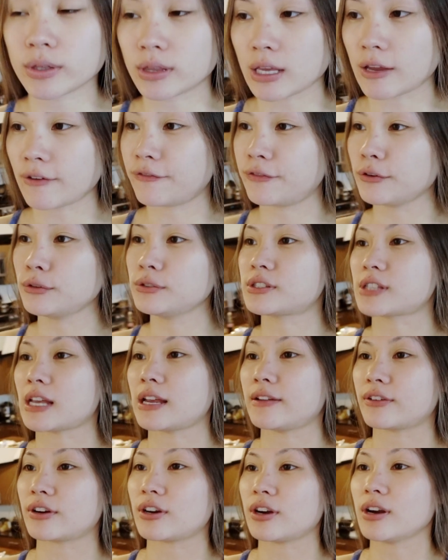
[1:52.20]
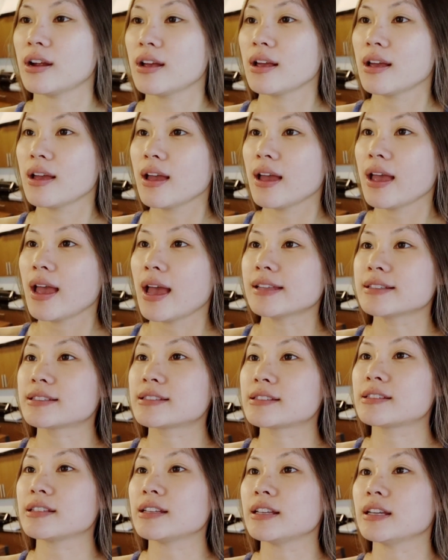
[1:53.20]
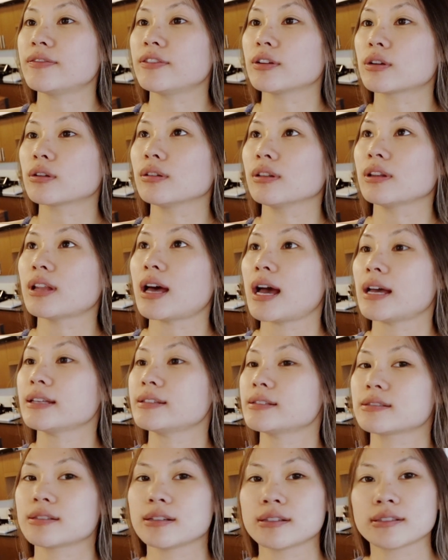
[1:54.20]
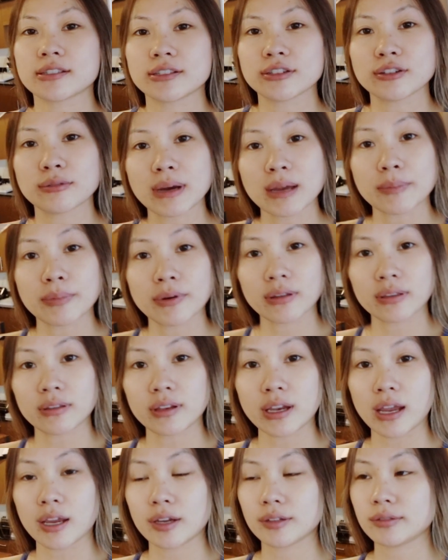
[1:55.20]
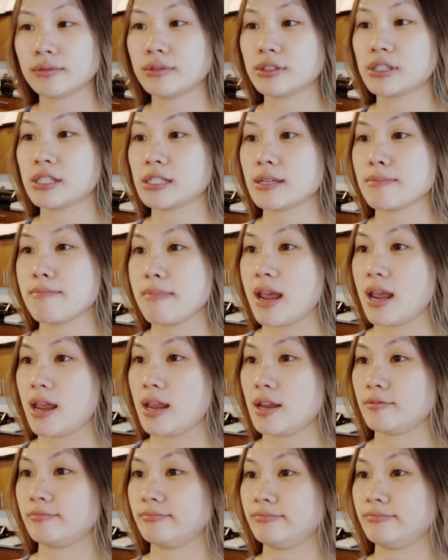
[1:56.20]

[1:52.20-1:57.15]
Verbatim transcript: with a food saver and see if it'll last until my birthday, which is in May.